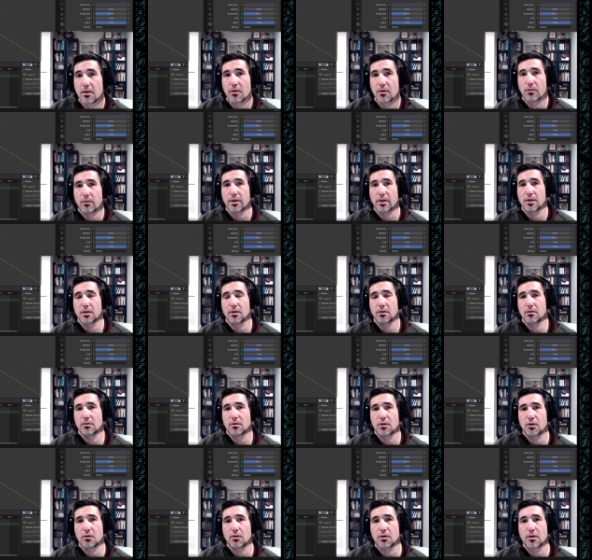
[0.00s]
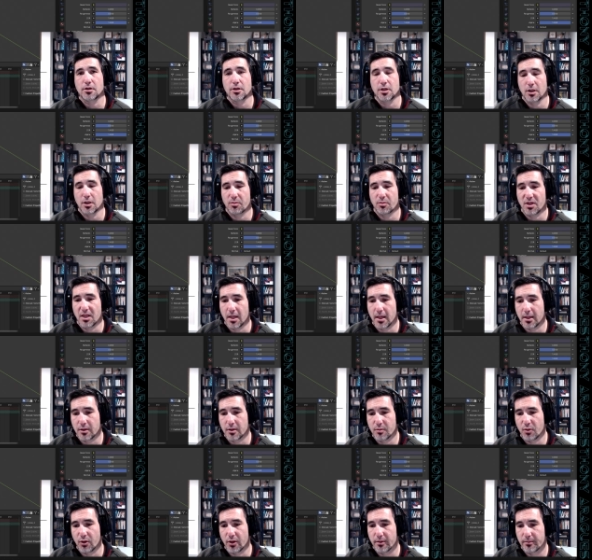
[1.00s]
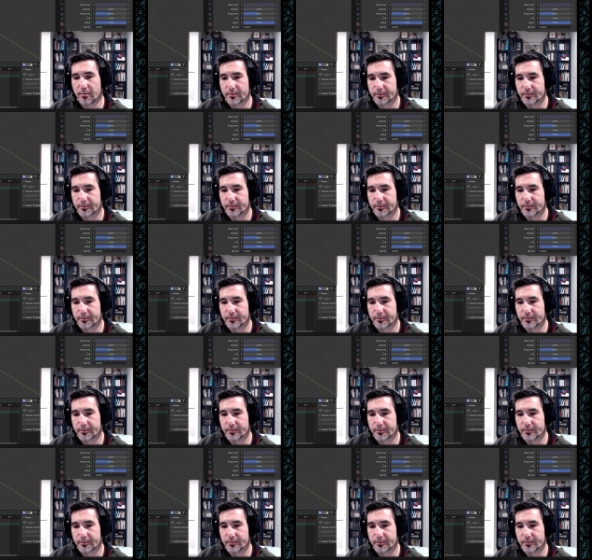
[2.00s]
when you do your G L B export.